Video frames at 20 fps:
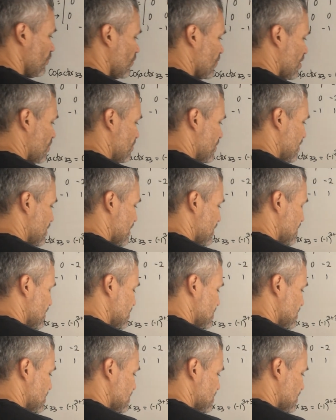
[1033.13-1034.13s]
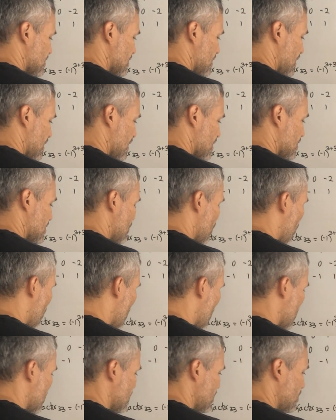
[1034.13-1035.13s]
That means that this is negative
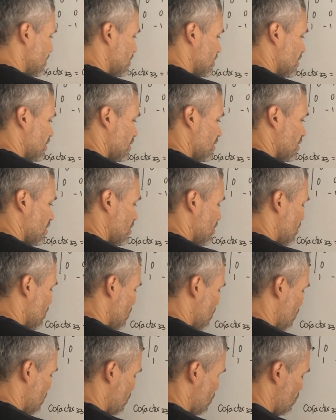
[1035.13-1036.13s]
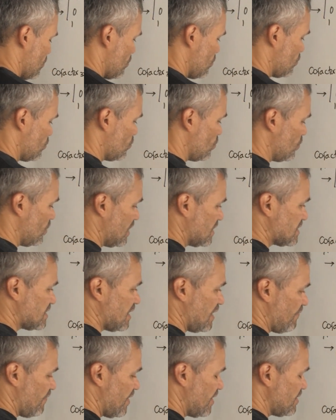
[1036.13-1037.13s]
1 to the
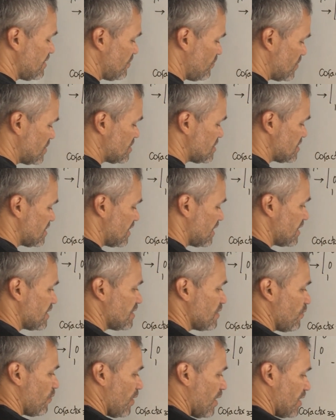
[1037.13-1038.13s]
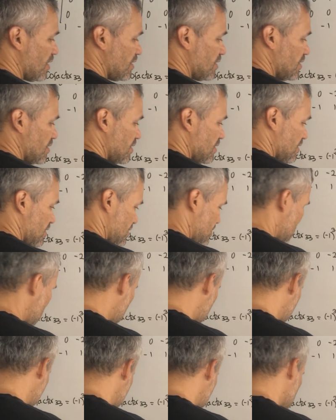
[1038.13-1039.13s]
7, which is negative 1,
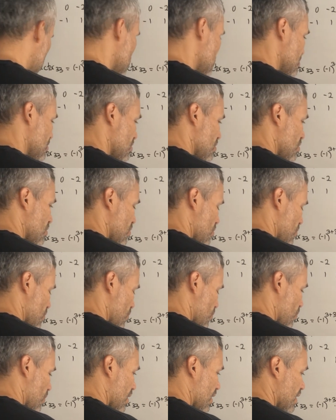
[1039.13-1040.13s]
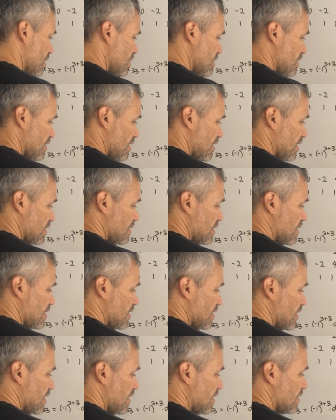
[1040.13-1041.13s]
times 1, and then
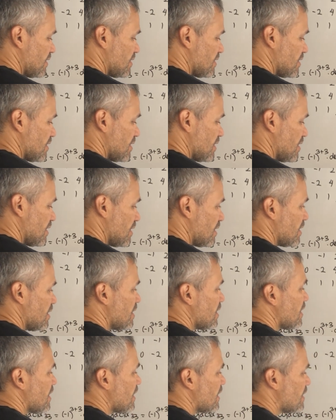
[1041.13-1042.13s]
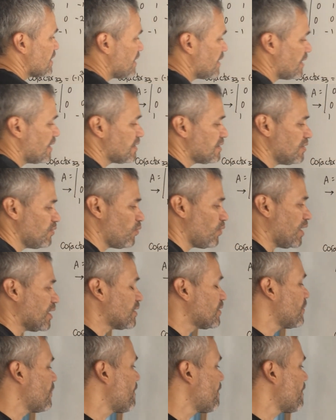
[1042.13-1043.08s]
I get negative 1.